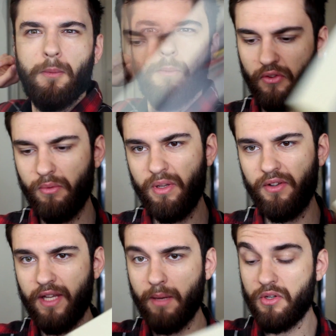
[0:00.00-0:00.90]
It's a
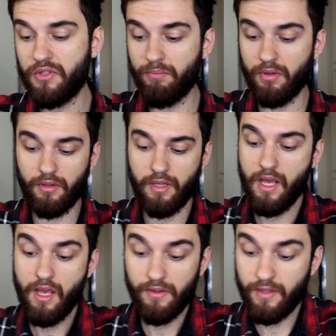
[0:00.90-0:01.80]
bit damaged, but
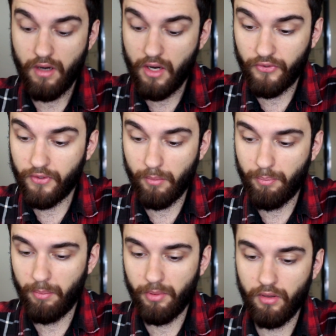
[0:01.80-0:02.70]
there are still
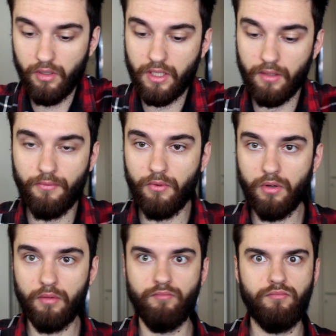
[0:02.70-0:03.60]
people looking
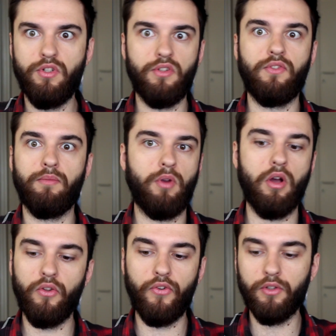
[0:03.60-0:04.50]
for just a
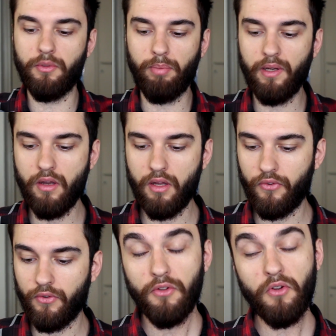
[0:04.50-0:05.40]
console to play on,
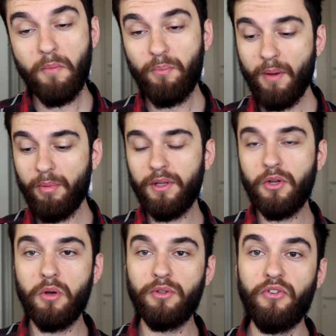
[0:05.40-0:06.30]
so I'm probably
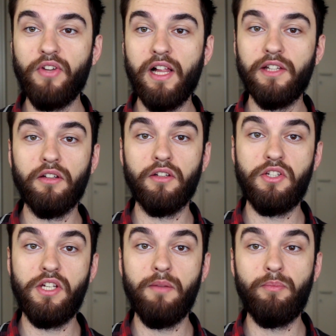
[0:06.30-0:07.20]
going to sell it on the
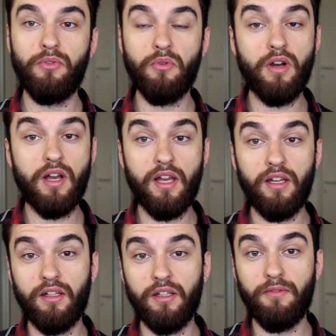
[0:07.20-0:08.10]
cheap to
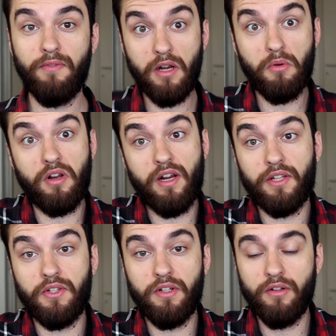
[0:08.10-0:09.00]
a fellow
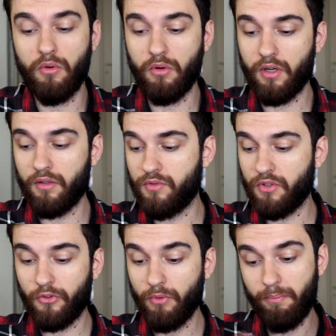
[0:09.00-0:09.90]
collector or
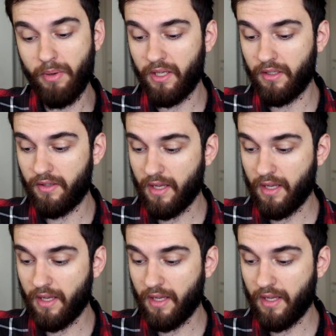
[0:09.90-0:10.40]
just repaint it